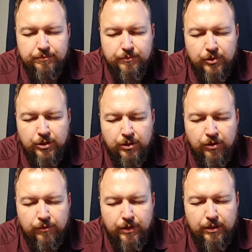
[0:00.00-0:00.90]
with
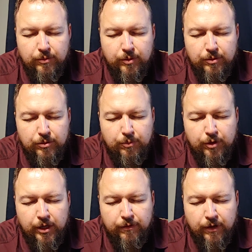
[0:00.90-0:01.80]
COVID, and we do
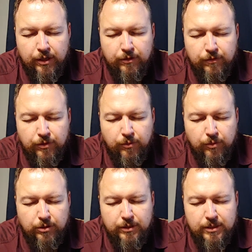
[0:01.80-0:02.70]
pray, Father, for the
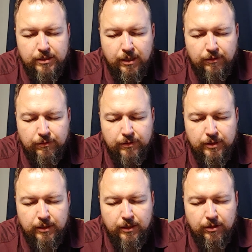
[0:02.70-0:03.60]
world itself,
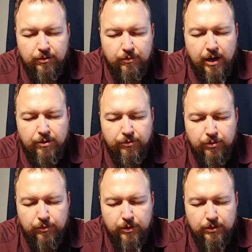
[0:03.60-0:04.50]
around
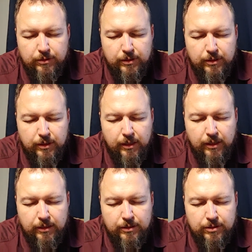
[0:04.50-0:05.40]
the world,
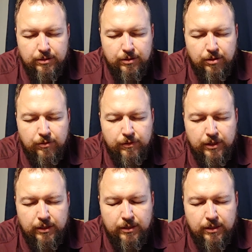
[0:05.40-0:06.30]
as
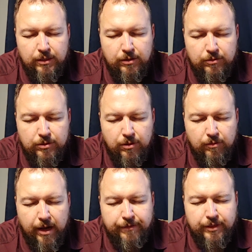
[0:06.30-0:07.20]
COVID continues to
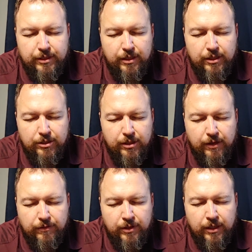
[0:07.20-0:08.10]
ravage nation
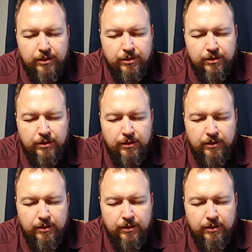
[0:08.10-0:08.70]
after nation.